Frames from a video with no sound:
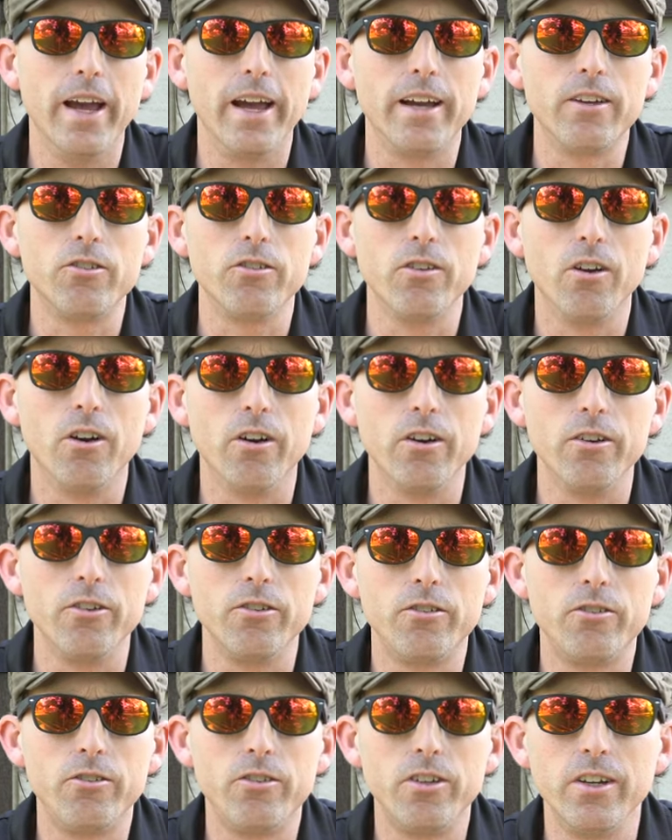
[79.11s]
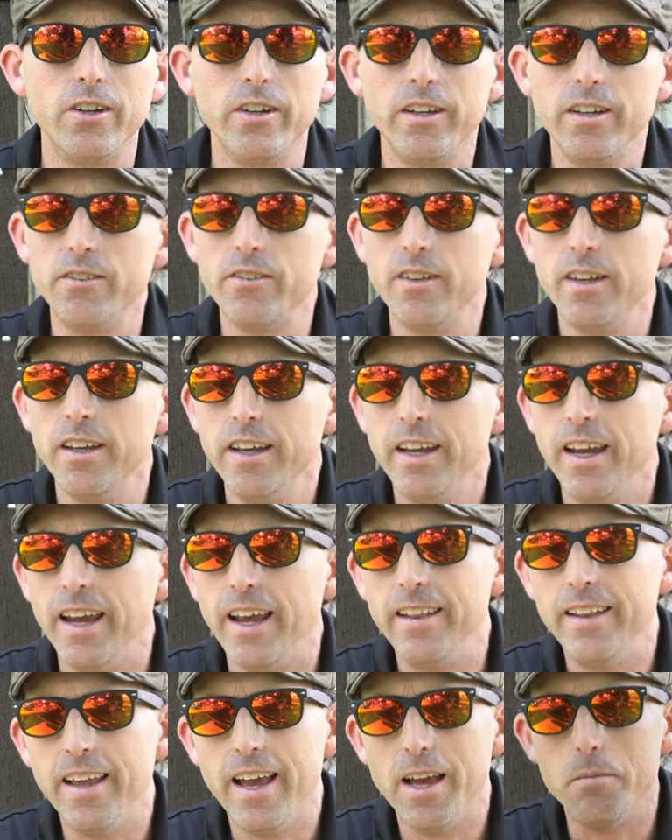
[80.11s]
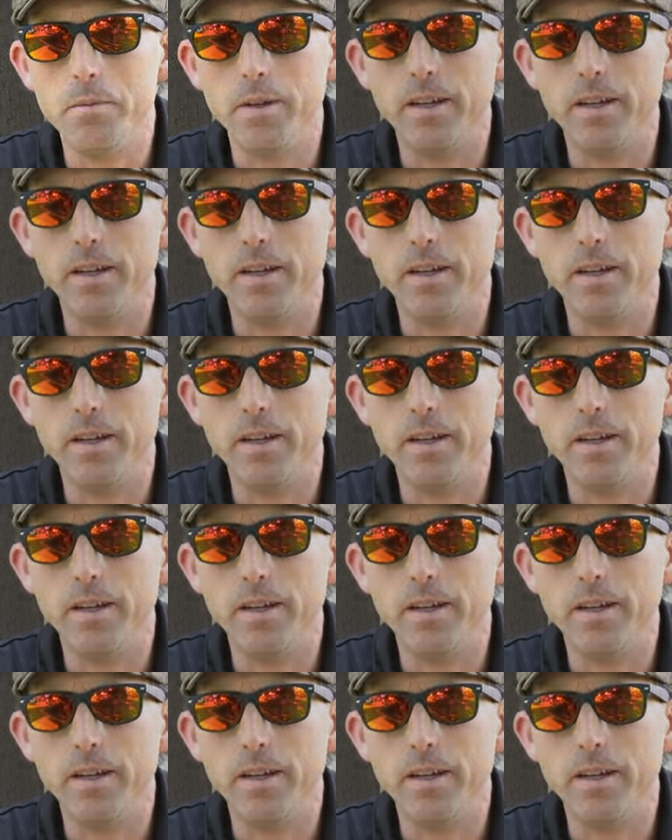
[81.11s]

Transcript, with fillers: XR series, and that